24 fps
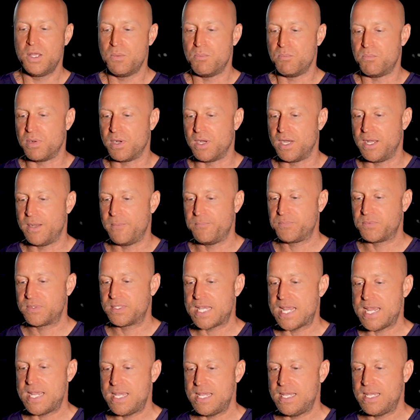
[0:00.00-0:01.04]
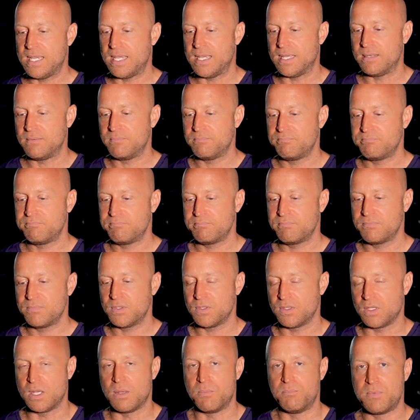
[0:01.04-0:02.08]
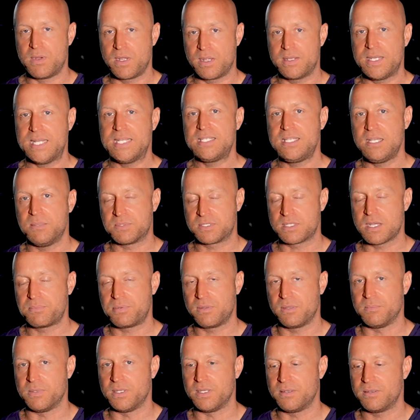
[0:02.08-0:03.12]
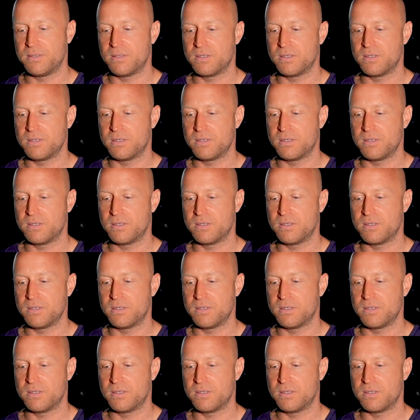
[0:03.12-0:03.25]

but taking it, a magnesium supplement,